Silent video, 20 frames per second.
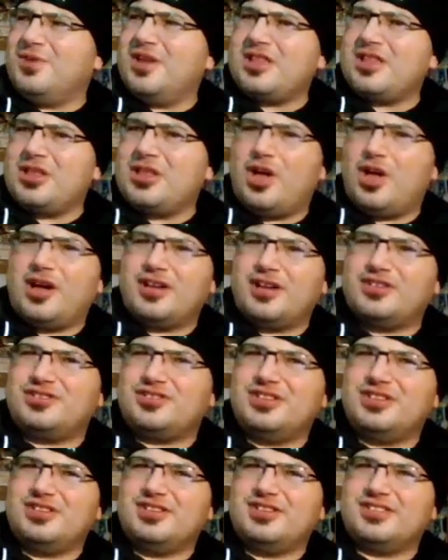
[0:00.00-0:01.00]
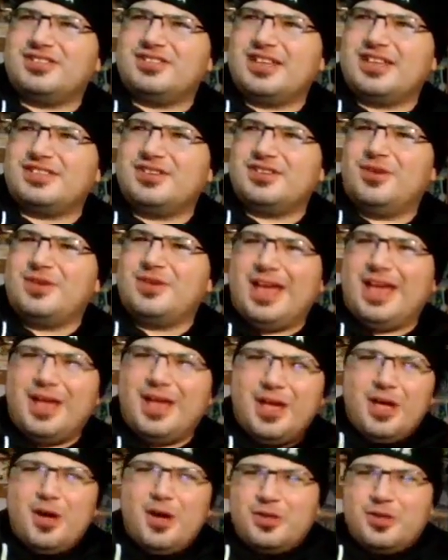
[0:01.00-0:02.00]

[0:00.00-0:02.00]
one of the luggages that's okay,